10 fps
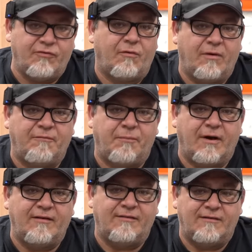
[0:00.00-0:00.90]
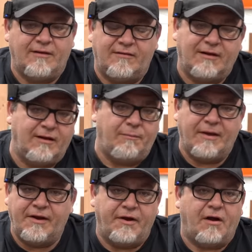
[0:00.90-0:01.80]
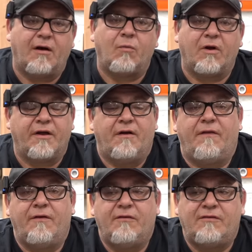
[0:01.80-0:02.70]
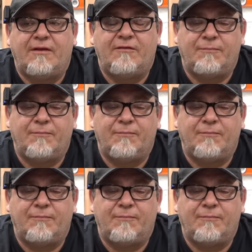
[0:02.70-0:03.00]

are rough prices and it's gonna depend on artwork and all those things,